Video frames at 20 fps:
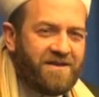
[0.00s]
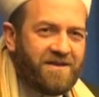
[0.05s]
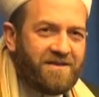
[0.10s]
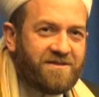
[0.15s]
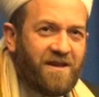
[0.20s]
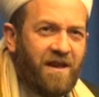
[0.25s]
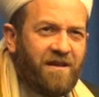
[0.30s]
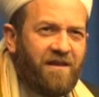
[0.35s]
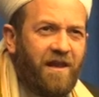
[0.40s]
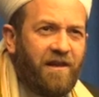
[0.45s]

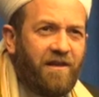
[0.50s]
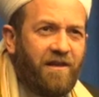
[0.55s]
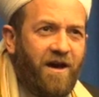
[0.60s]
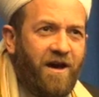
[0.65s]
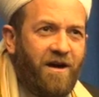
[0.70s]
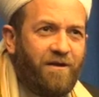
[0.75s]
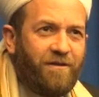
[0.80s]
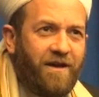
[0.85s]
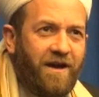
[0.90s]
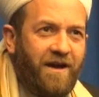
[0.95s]

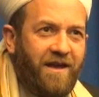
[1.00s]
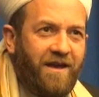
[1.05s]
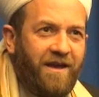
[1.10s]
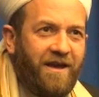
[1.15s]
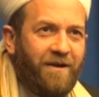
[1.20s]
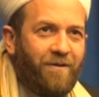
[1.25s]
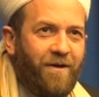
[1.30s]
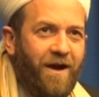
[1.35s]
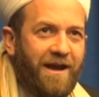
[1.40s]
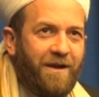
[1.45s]
sallallahu
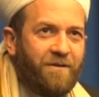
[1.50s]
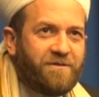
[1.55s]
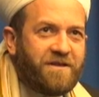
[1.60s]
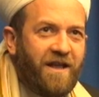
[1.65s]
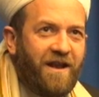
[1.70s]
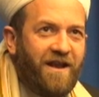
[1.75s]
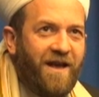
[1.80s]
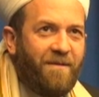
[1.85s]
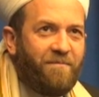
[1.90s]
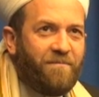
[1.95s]
alayhi wa
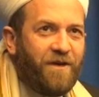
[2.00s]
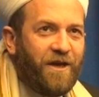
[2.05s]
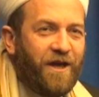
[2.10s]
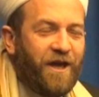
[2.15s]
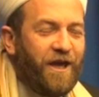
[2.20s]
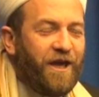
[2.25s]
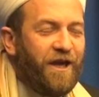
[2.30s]
sallam,